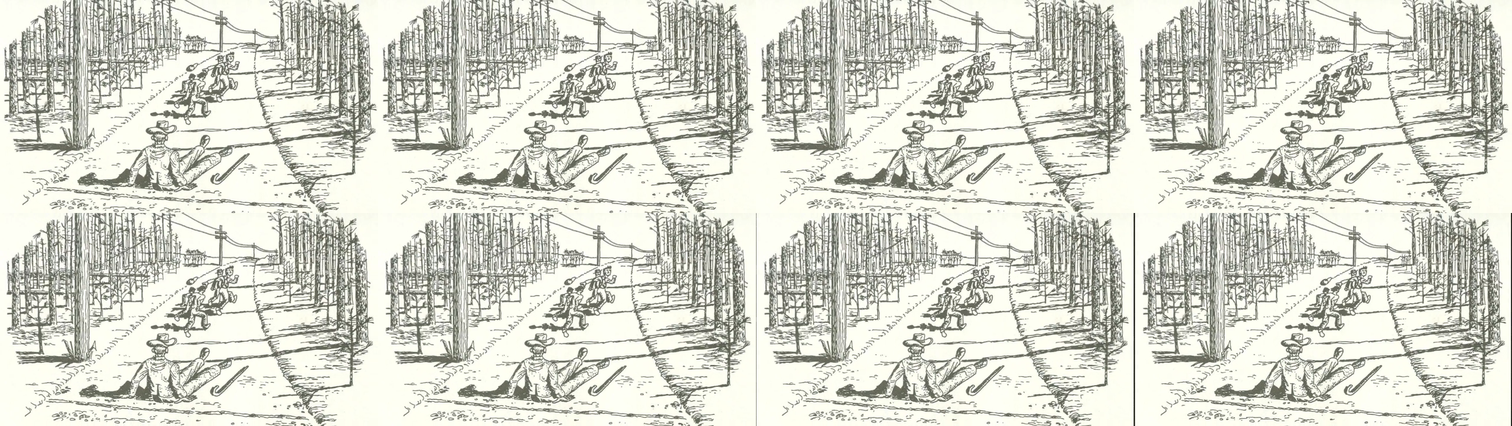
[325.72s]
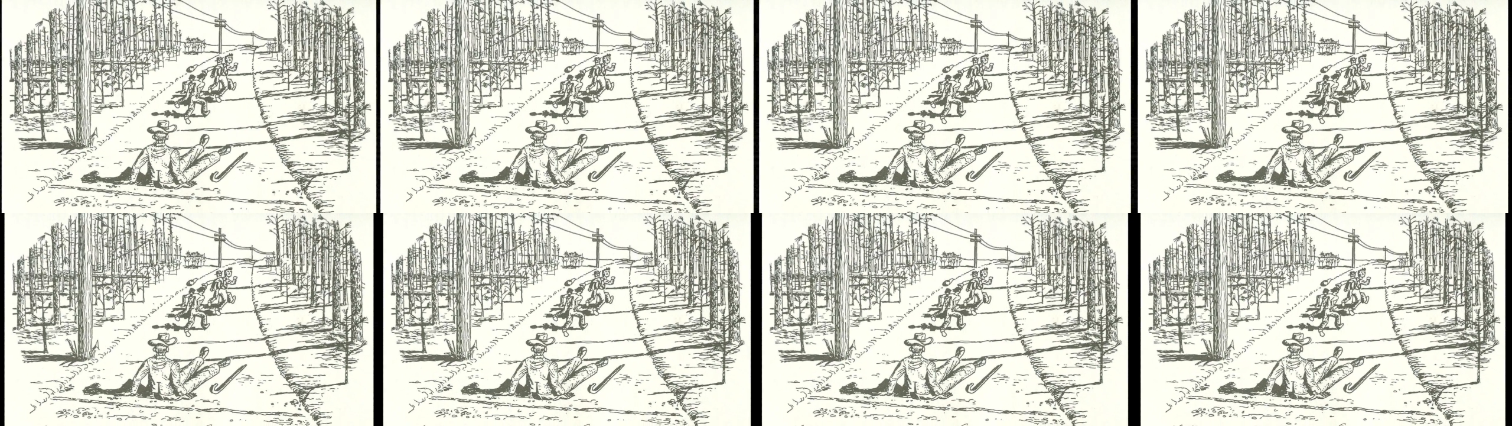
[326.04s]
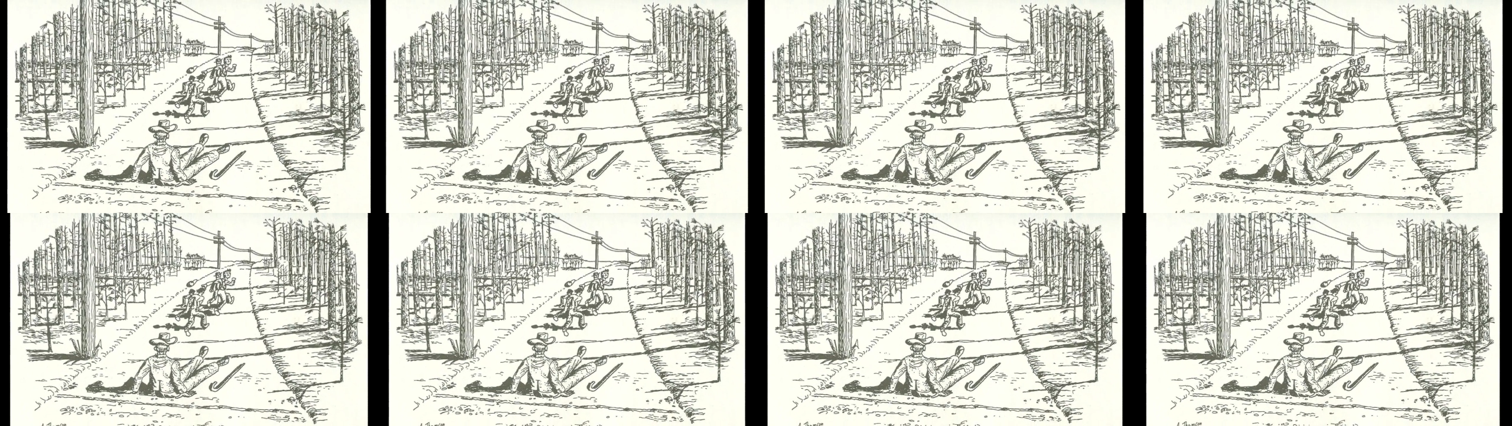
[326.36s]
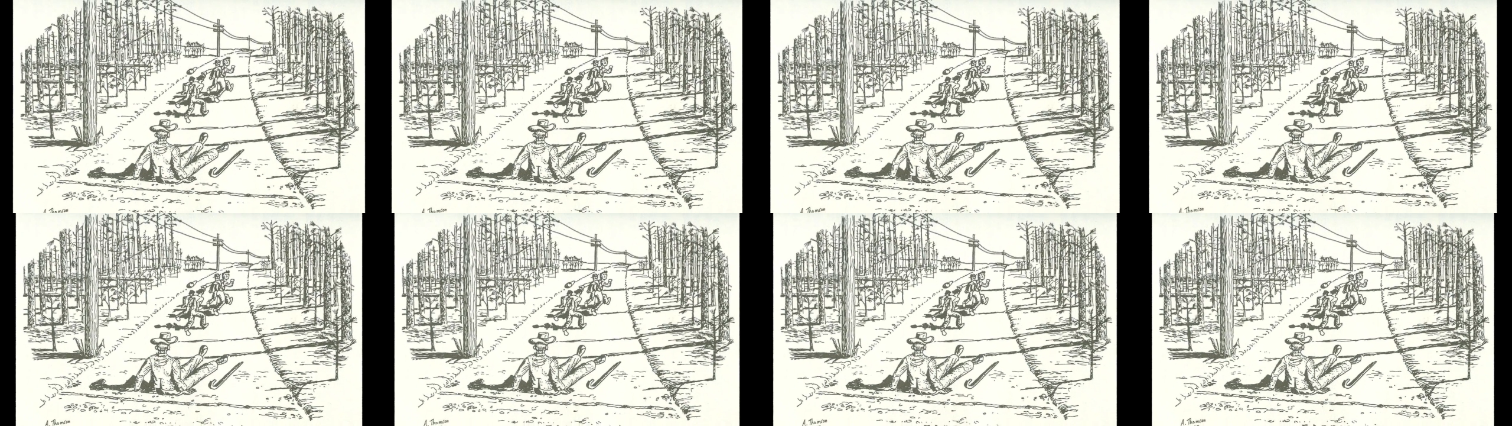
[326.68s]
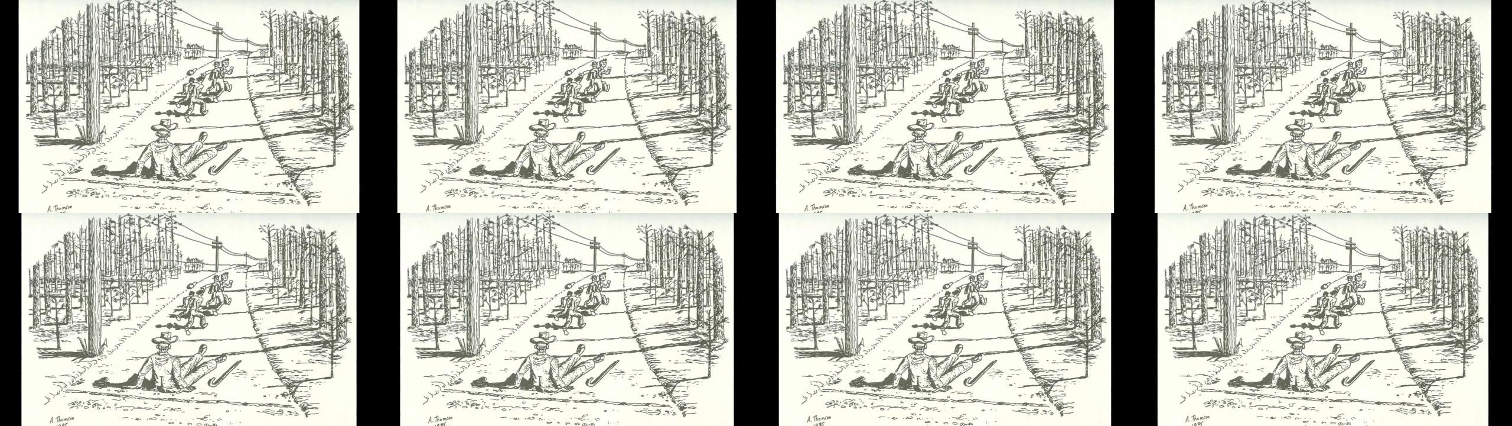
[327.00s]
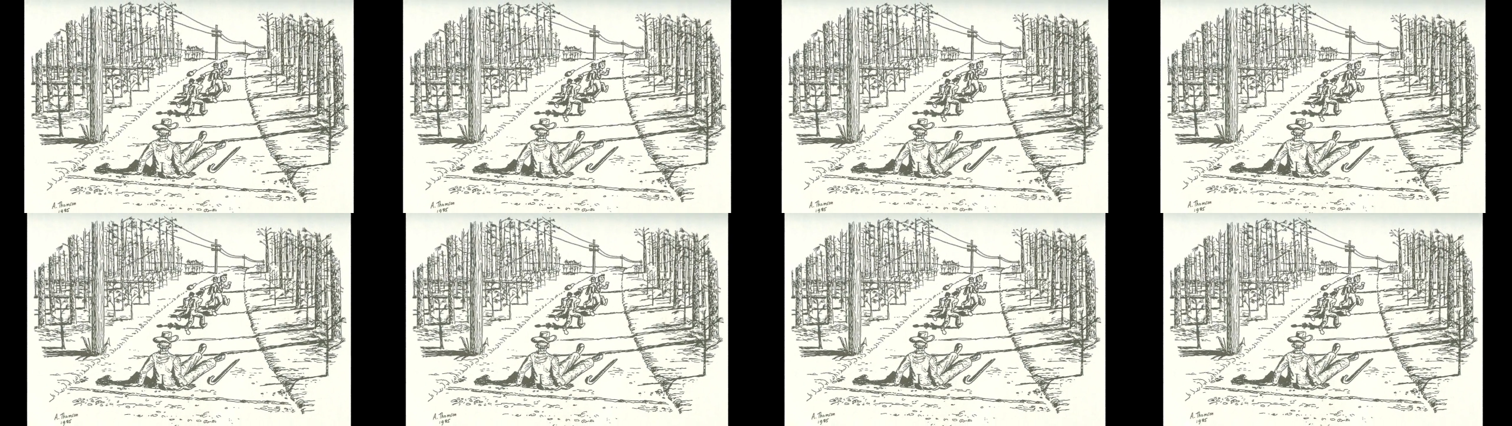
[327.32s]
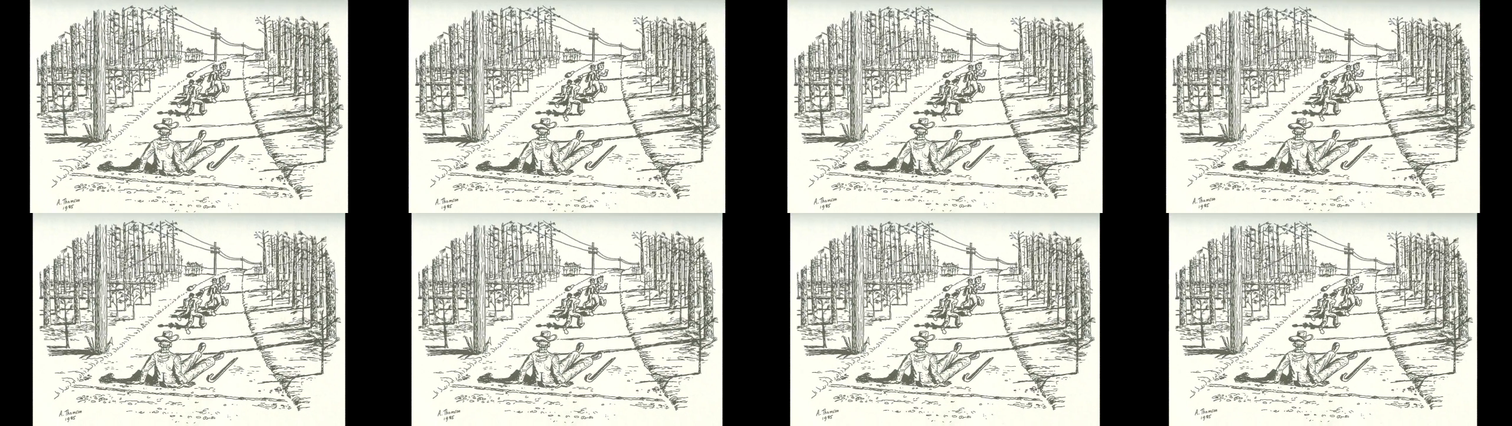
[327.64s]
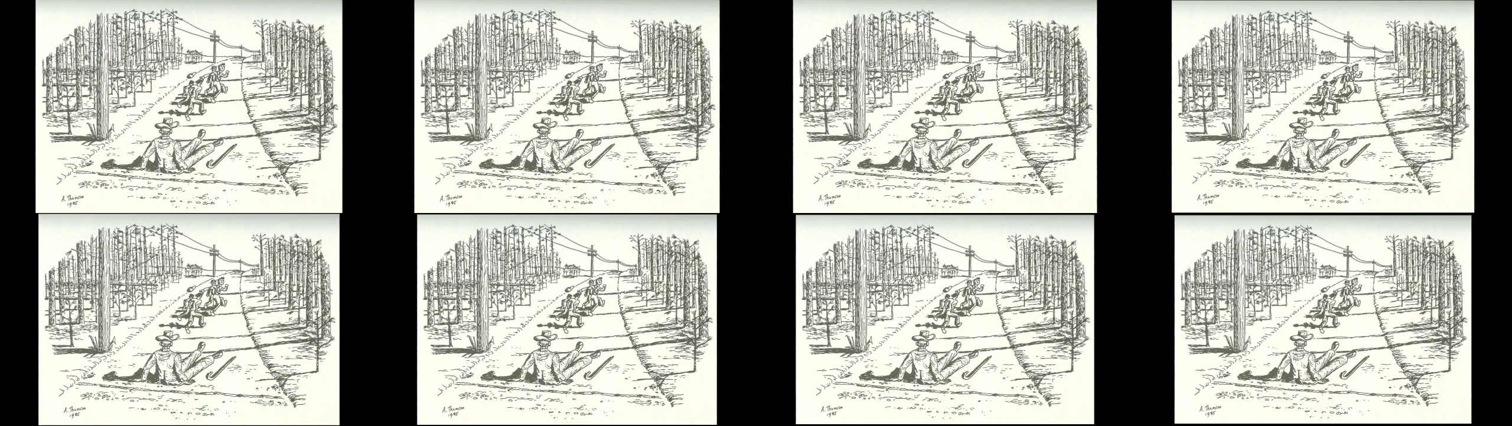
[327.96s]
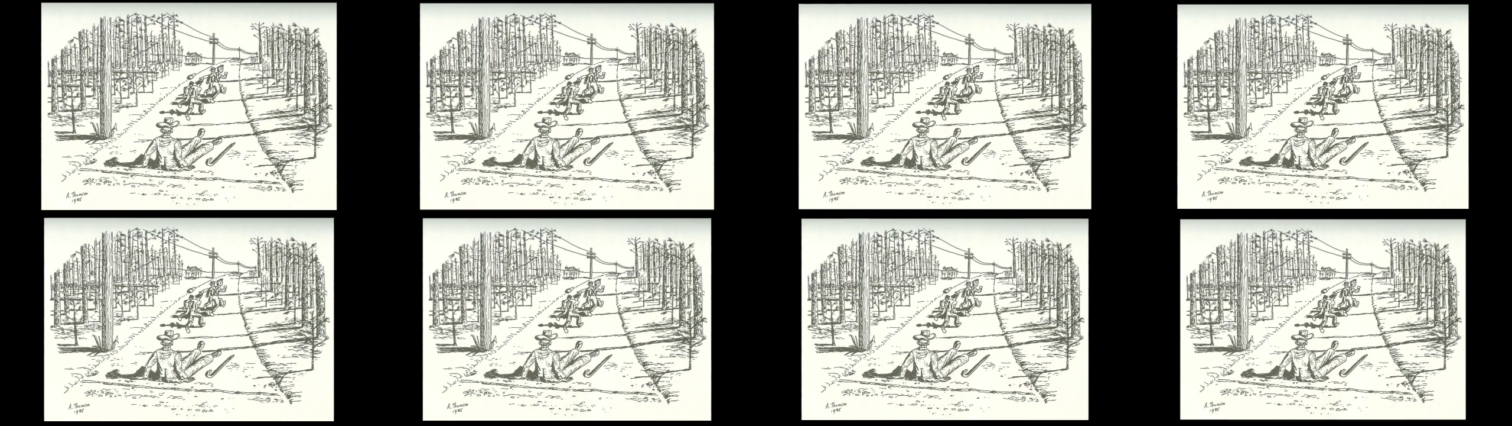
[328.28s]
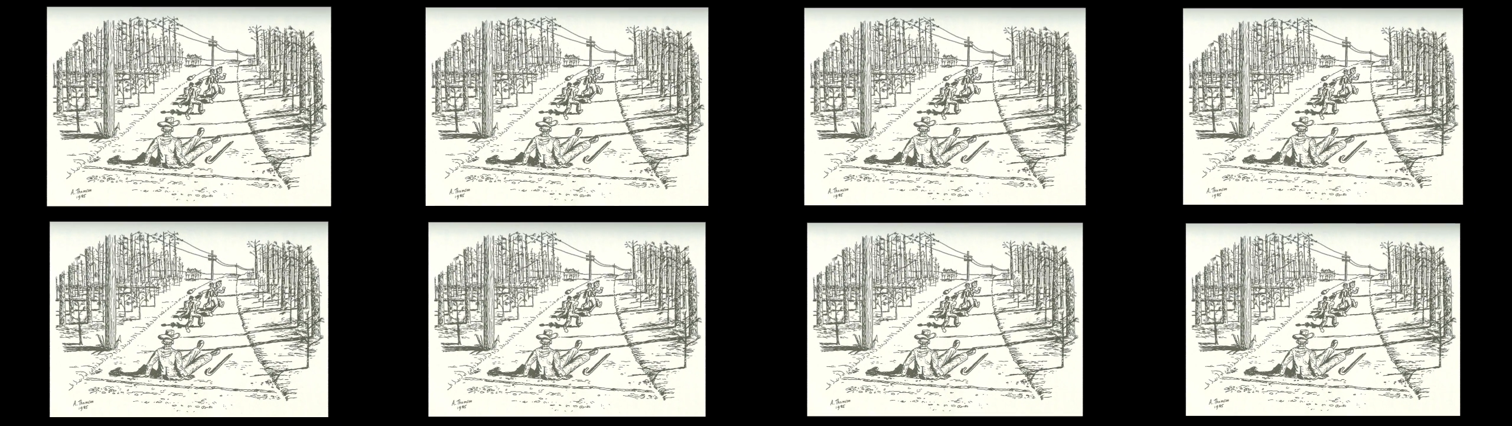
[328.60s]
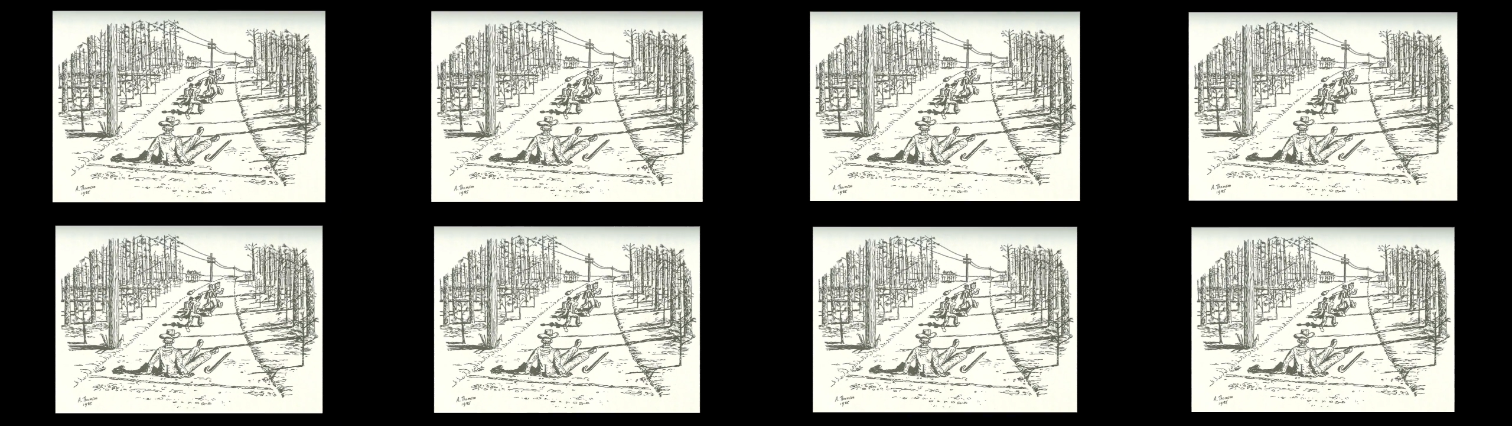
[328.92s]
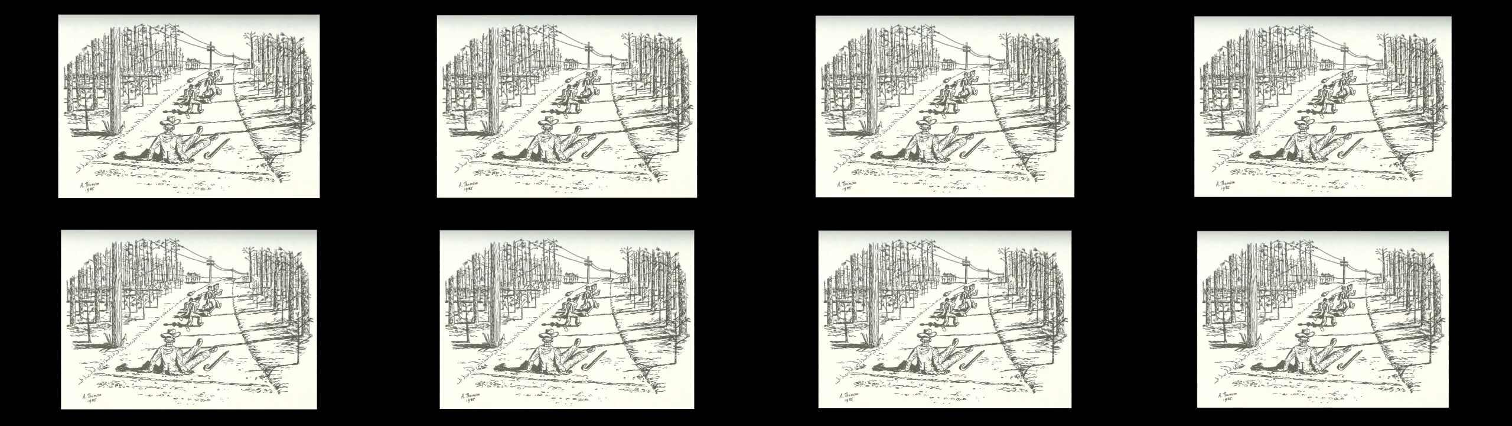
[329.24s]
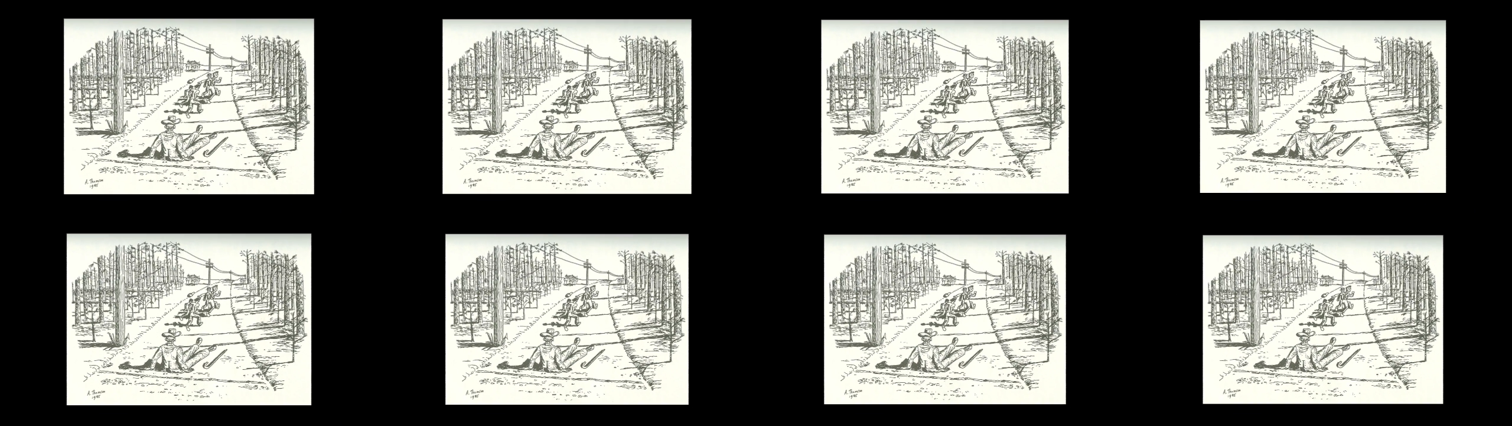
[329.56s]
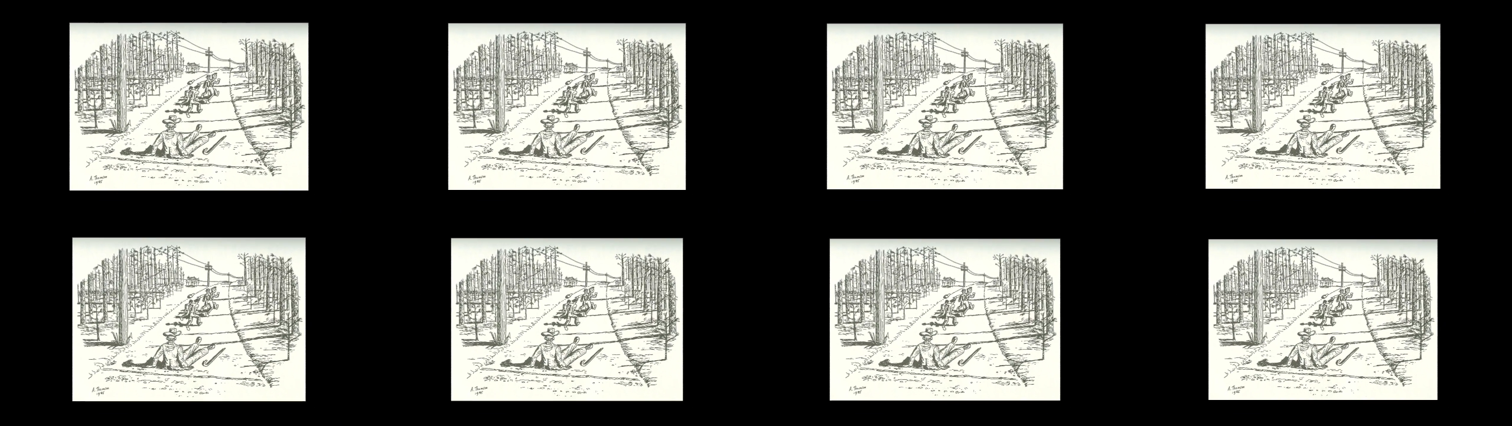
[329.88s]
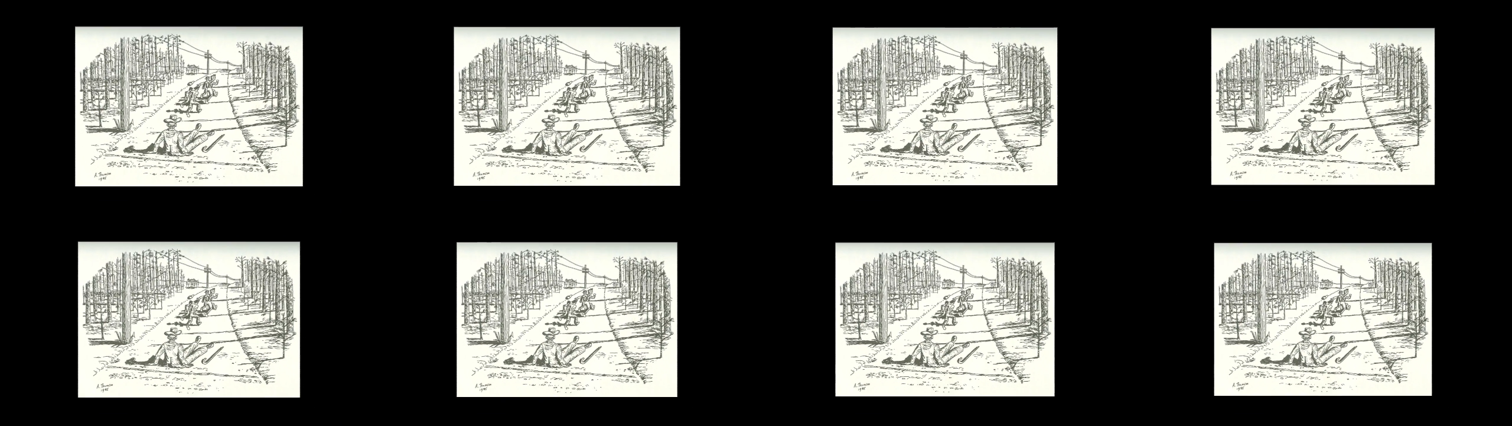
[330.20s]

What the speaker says: Nobody's mouth can be seen.